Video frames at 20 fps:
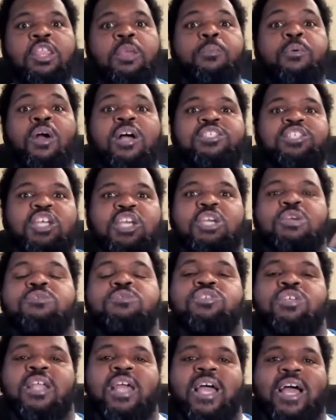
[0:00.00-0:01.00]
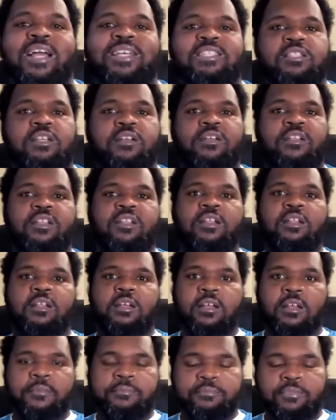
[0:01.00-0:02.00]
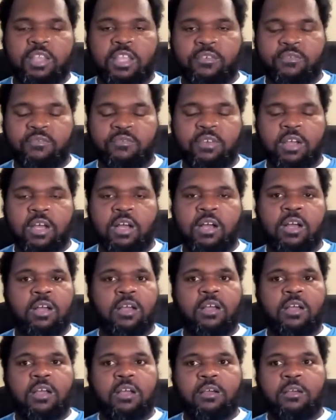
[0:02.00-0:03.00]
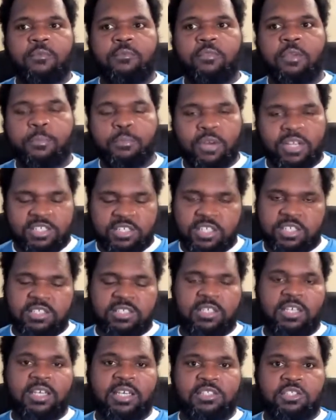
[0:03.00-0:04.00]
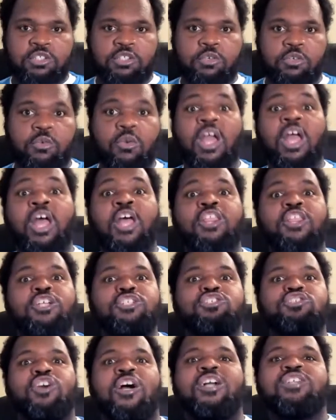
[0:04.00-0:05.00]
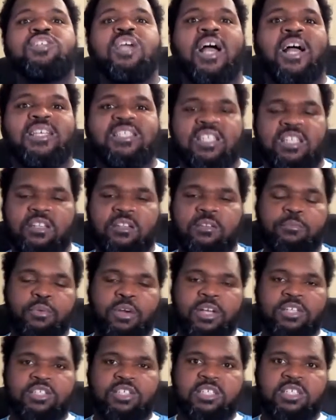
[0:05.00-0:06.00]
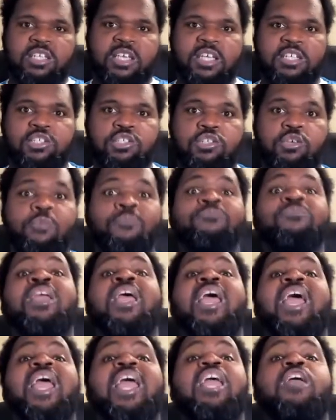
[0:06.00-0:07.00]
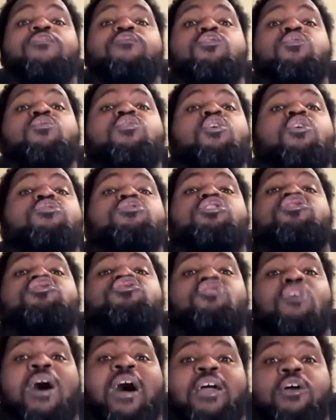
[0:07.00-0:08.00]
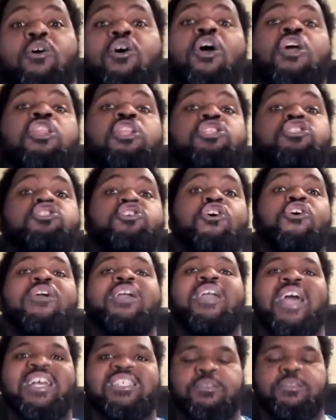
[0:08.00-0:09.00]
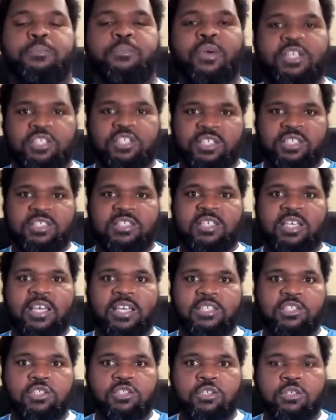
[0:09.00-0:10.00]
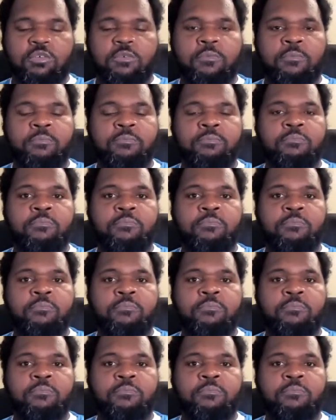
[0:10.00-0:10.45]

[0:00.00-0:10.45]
the prosecution has the the uh, a prejudice against you. The judge has a prejudice against you. If you go to trial, the jury has a prejudice against you.